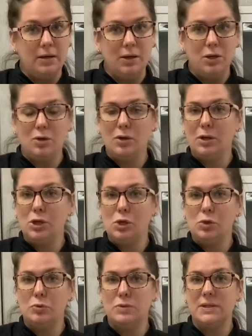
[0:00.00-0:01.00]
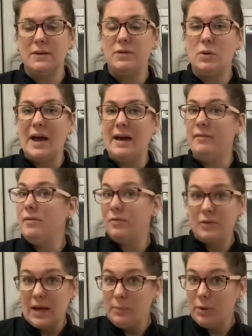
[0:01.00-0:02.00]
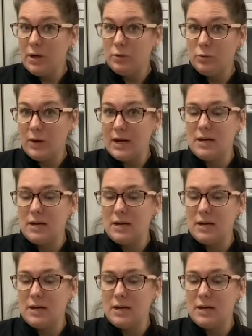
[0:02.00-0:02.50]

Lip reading: You can use, if you have a flatbread, great.